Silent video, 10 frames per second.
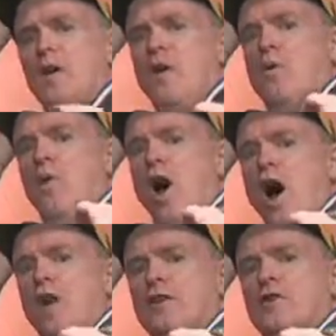
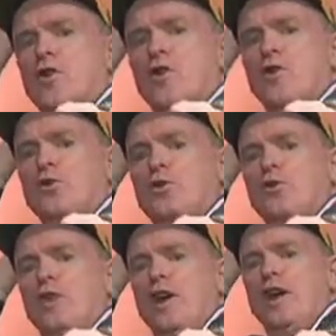1, 2,
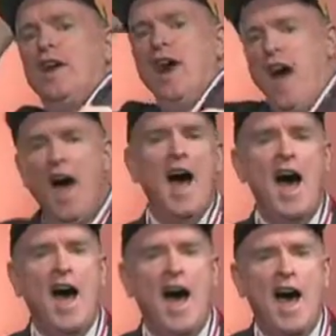3,
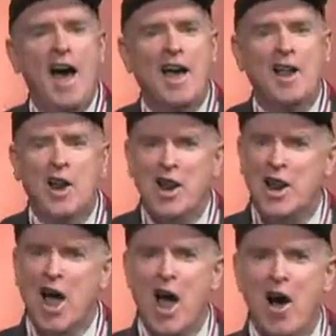I
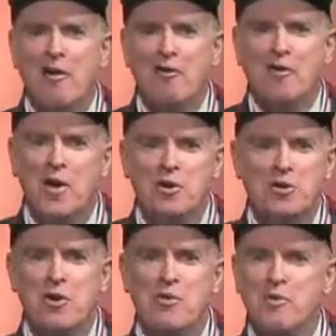love
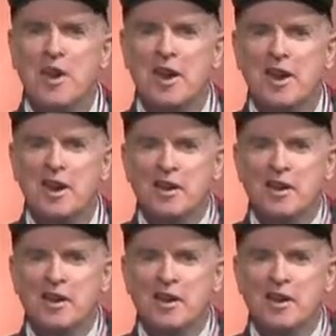to read.